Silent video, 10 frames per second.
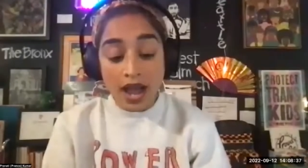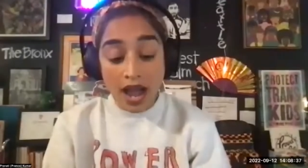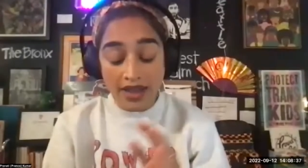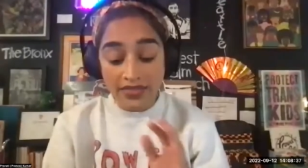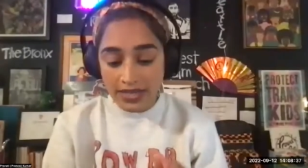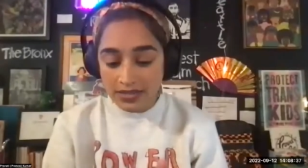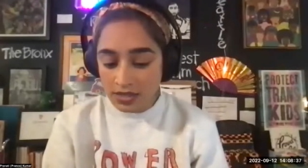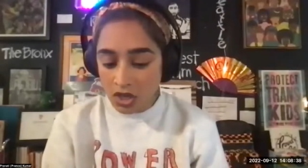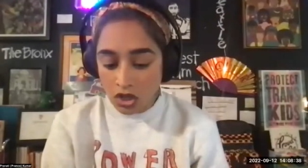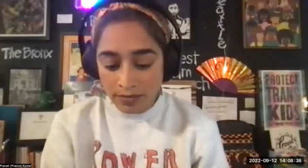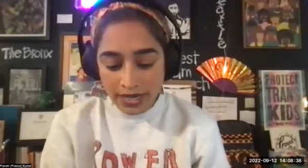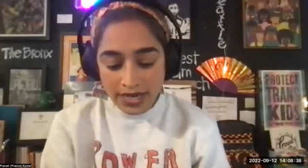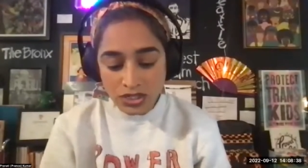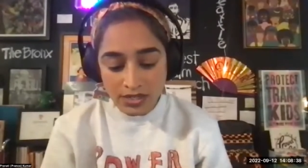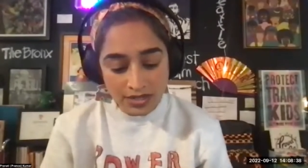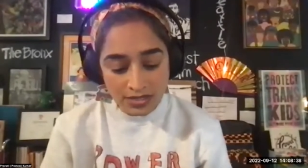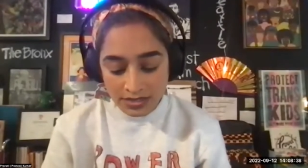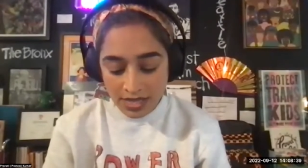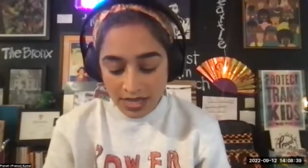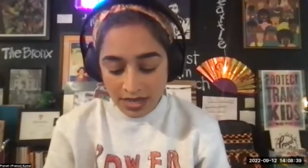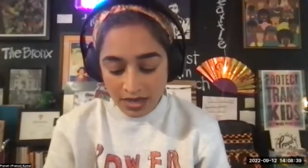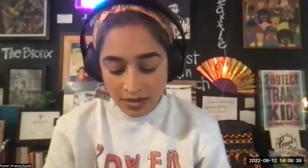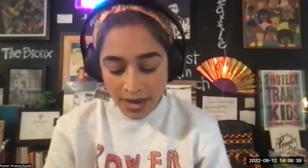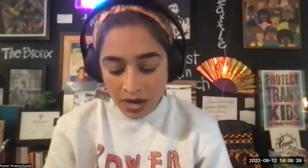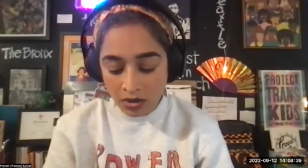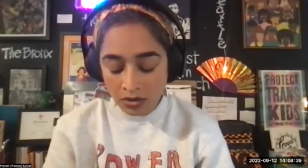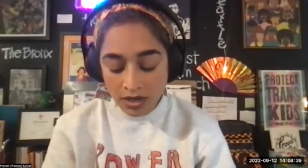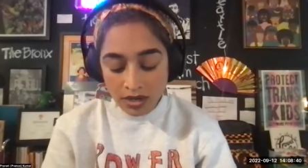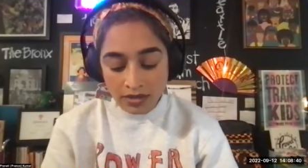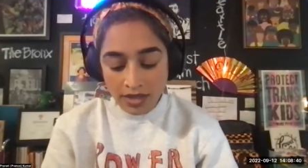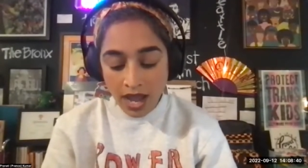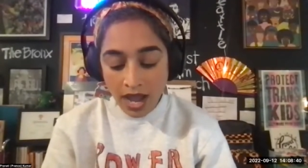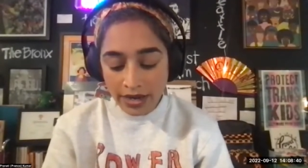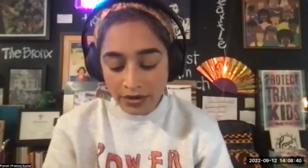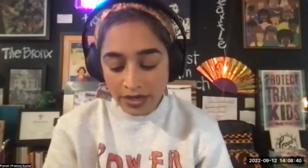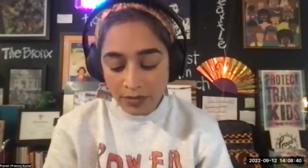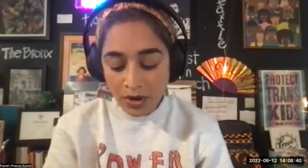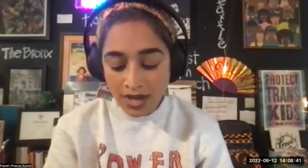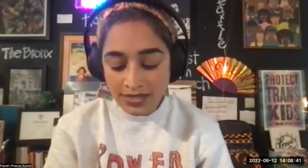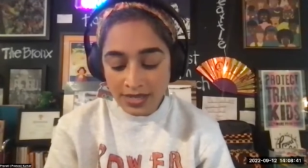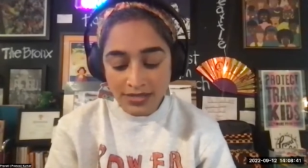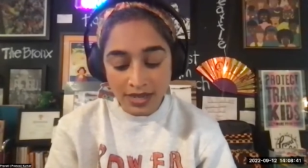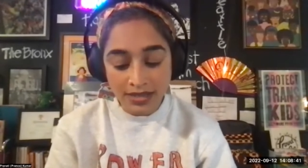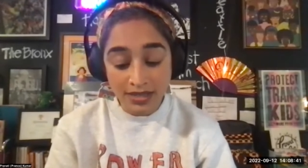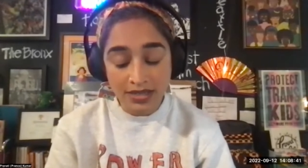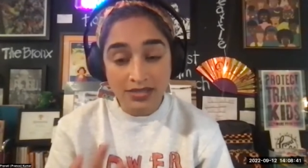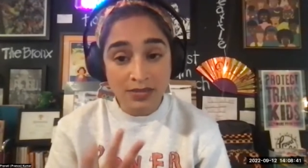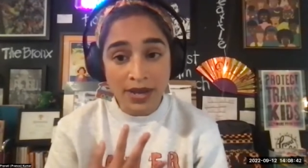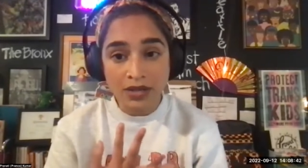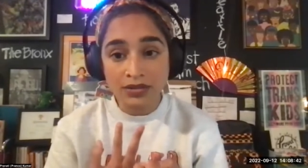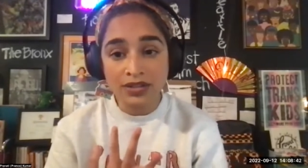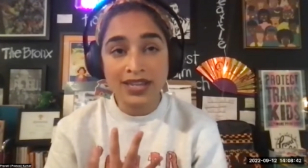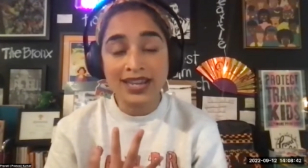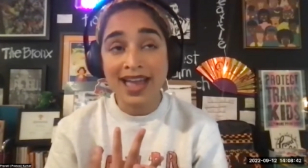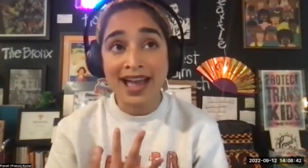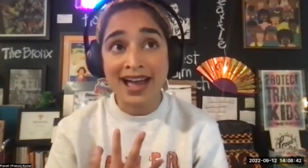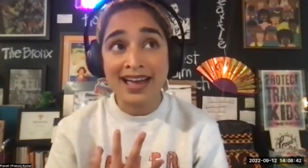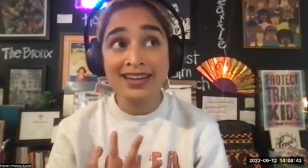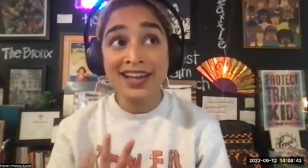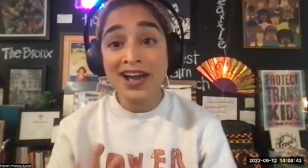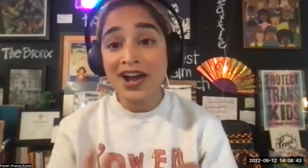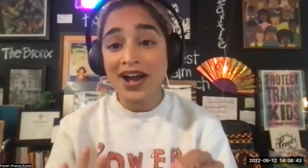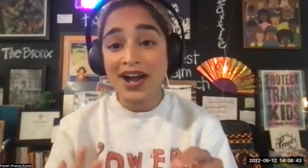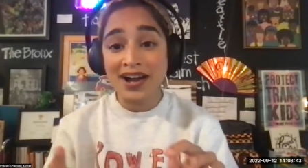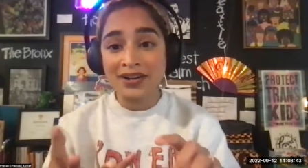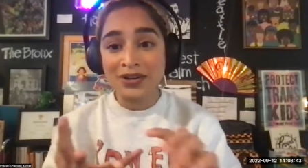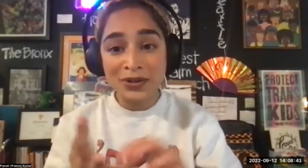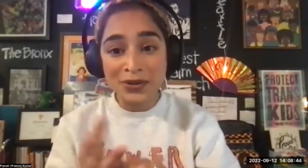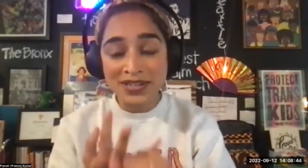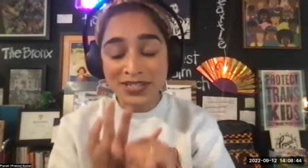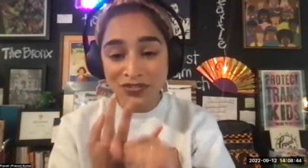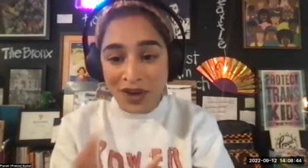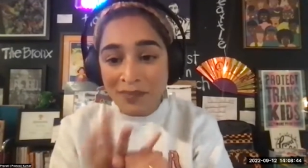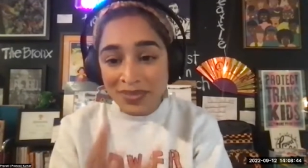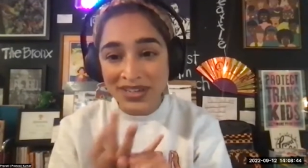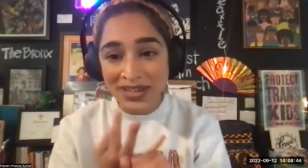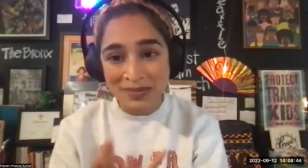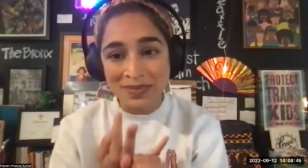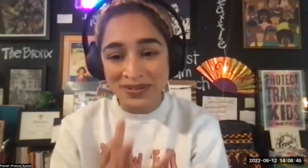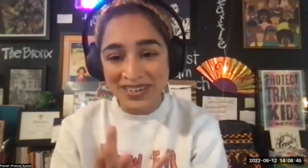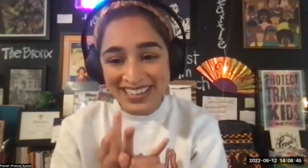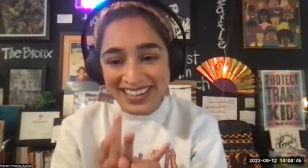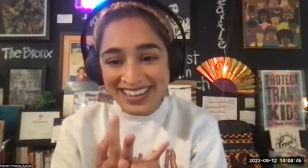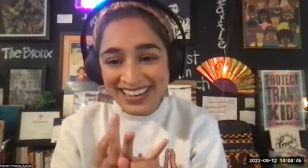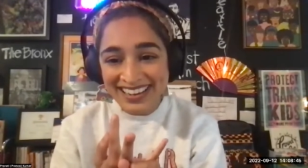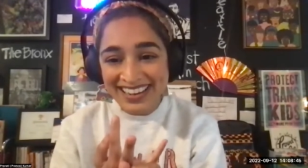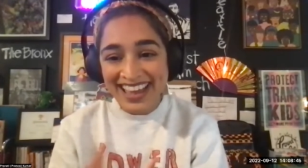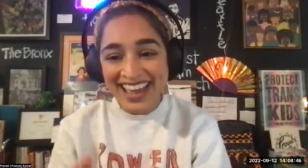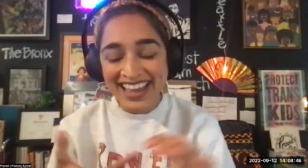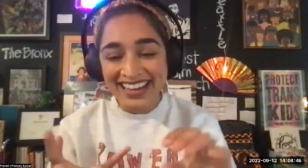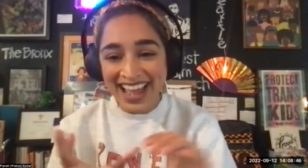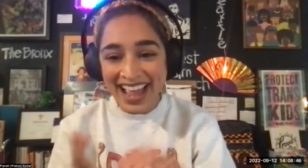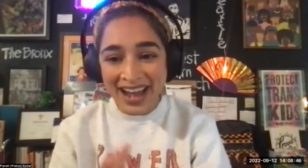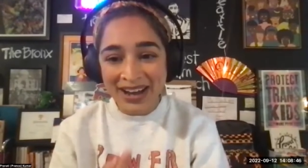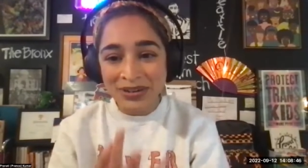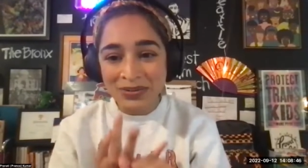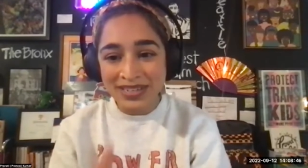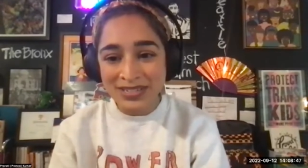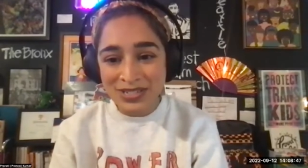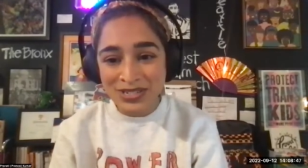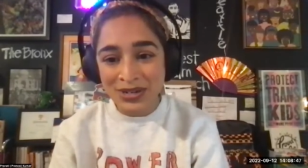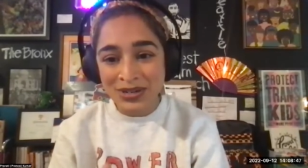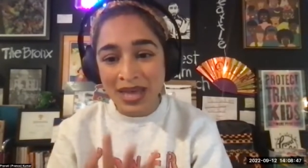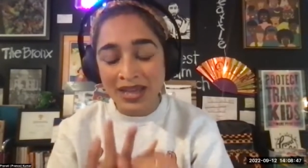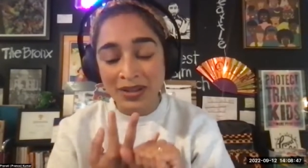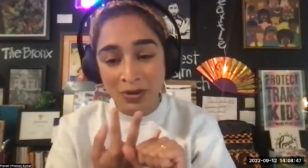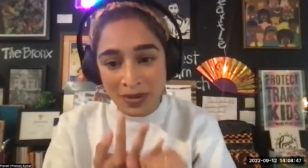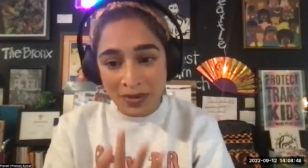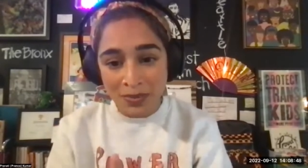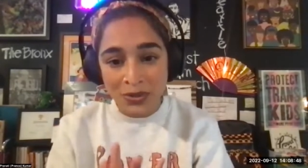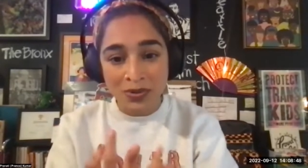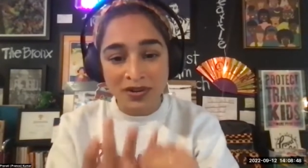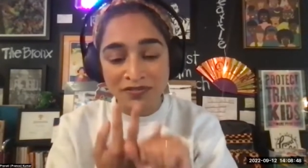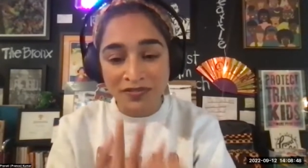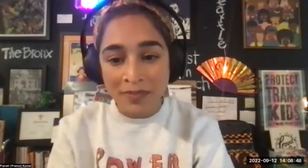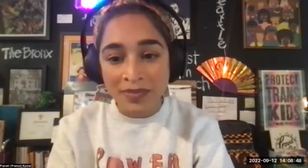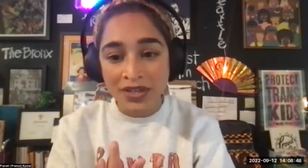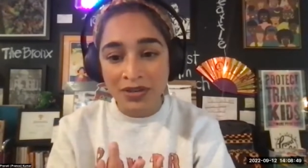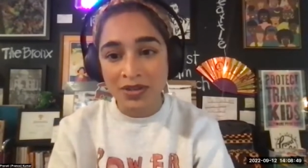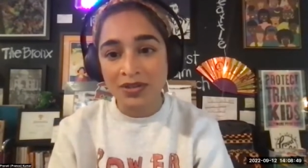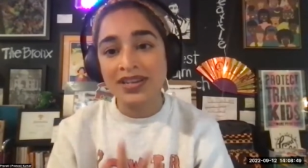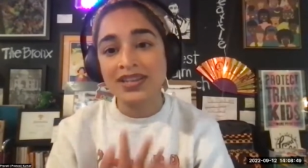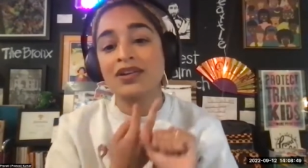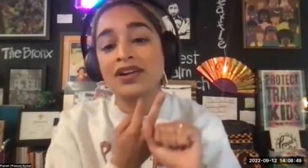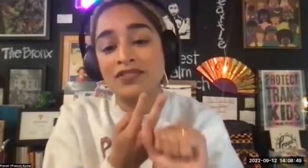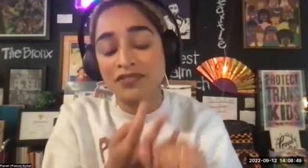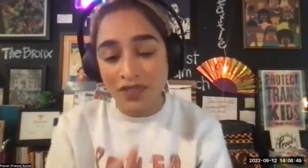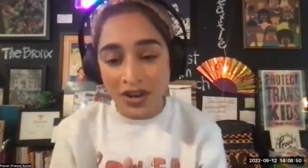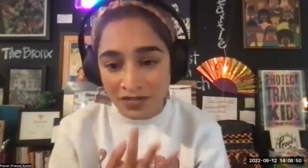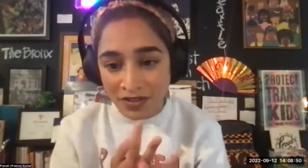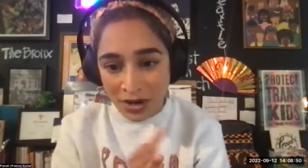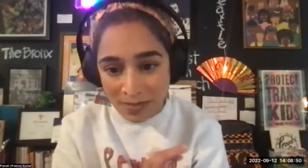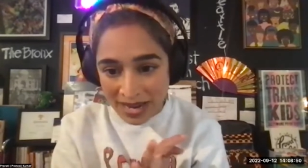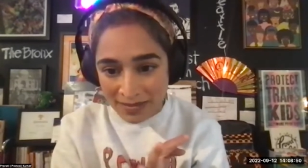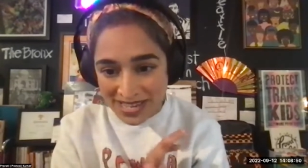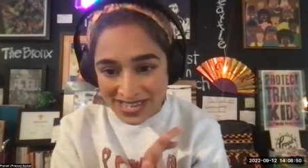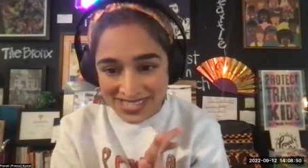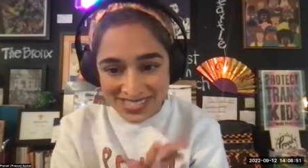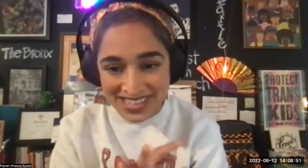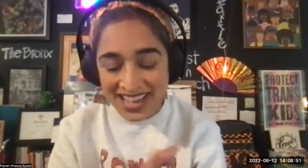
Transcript: I think it's a culmination. It's thinking about the hiring process. I think it's about looking at who is from the community. And how do we ensure that our people who are from the community are in front of our babies?